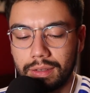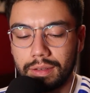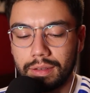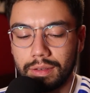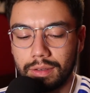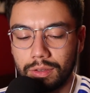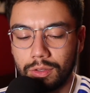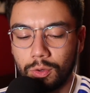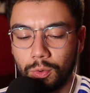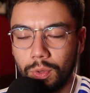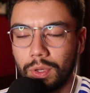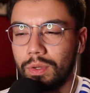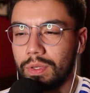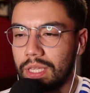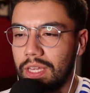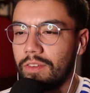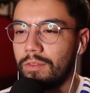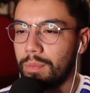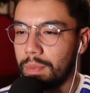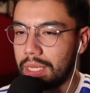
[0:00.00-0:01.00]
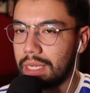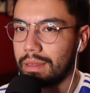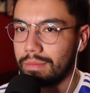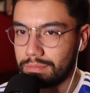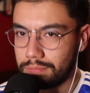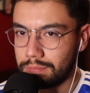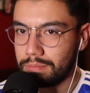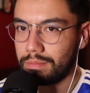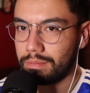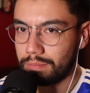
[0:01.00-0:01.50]
you will give me
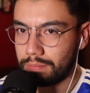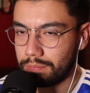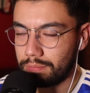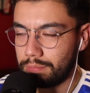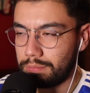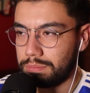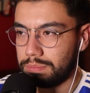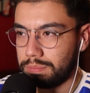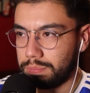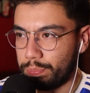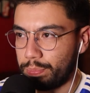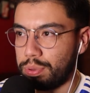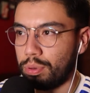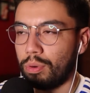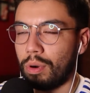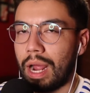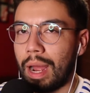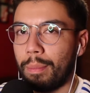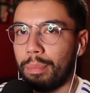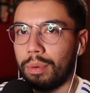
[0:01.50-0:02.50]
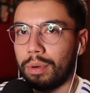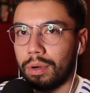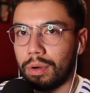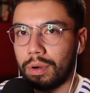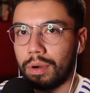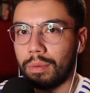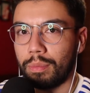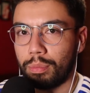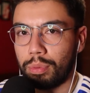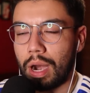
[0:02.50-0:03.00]

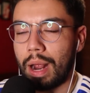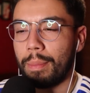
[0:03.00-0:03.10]
proper